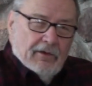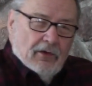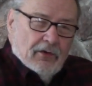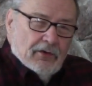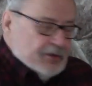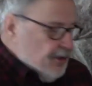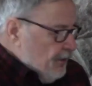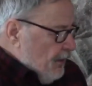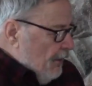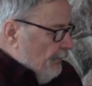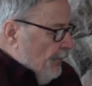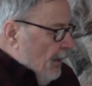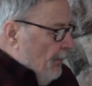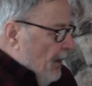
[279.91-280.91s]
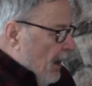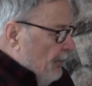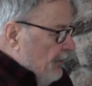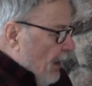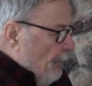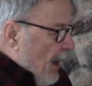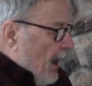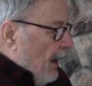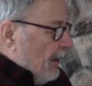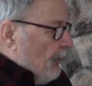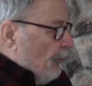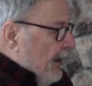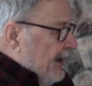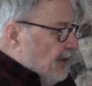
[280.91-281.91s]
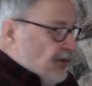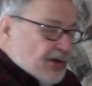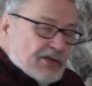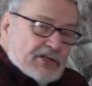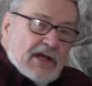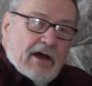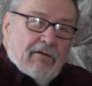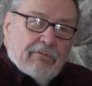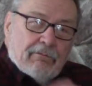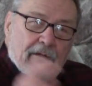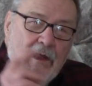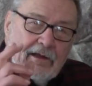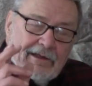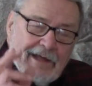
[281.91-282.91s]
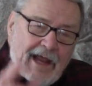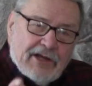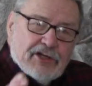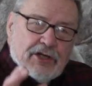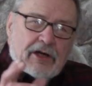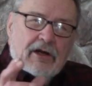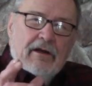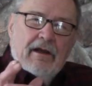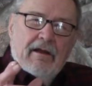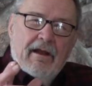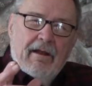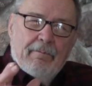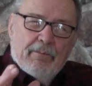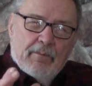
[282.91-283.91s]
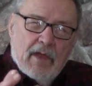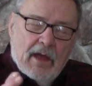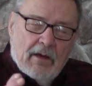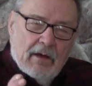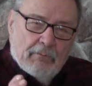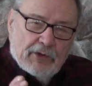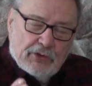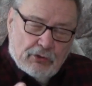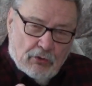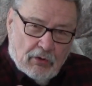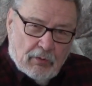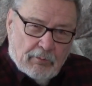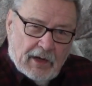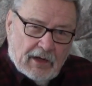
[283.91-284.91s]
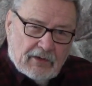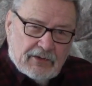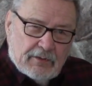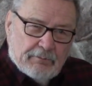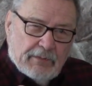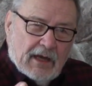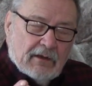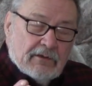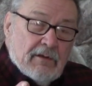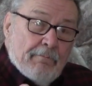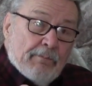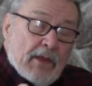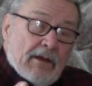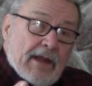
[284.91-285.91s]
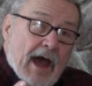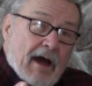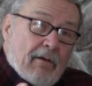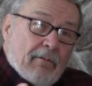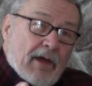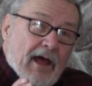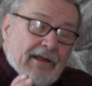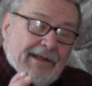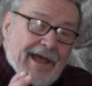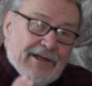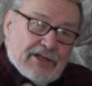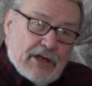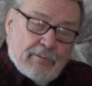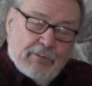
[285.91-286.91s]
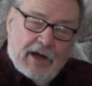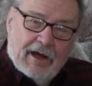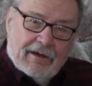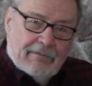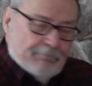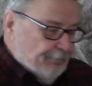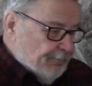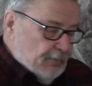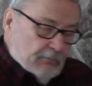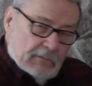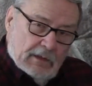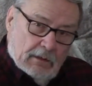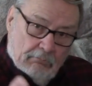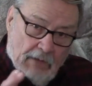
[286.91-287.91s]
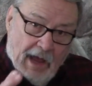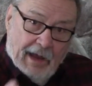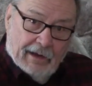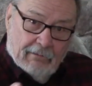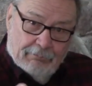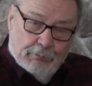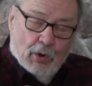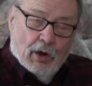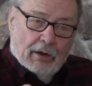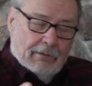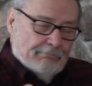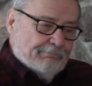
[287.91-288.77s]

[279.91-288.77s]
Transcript: those mark ranges of lesser mature bucks. Now, a lesser buck, in my book,